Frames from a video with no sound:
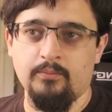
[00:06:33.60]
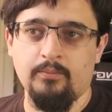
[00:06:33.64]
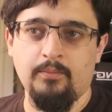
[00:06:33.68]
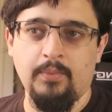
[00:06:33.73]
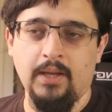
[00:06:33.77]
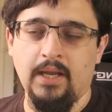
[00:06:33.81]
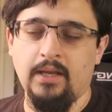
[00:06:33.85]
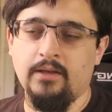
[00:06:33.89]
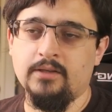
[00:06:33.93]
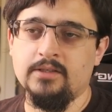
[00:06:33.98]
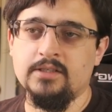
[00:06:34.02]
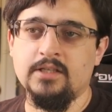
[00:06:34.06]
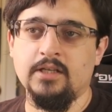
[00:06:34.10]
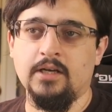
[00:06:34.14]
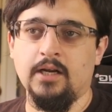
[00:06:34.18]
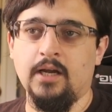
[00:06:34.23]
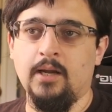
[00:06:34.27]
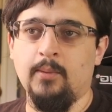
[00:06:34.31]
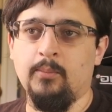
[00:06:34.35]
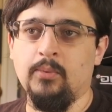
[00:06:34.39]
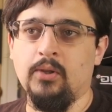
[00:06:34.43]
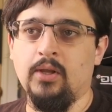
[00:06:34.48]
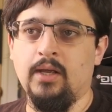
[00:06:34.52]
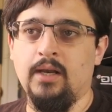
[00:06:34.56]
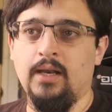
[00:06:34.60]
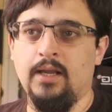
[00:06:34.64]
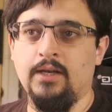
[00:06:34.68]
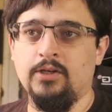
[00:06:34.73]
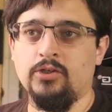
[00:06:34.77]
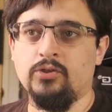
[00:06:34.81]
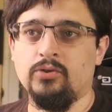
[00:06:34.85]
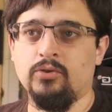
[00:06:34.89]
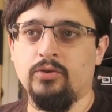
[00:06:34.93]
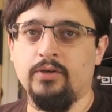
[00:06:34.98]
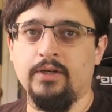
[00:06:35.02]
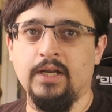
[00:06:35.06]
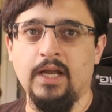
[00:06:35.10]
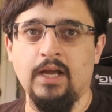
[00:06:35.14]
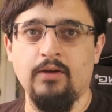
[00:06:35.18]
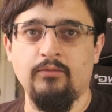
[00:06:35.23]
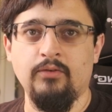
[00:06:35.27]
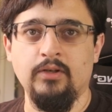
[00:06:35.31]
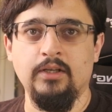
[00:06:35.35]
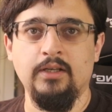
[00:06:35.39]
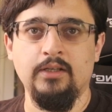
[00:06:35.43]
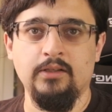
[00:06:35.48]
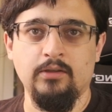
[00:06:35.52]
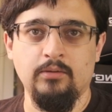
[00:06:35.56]
paints that I apply later on have
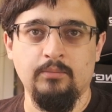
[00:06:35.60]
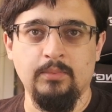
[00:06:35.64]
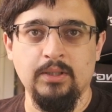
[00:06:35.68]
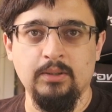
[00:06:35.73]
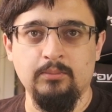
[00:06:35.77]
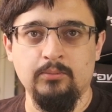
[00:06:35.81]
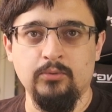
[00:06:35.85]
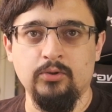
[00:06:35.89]
a little bit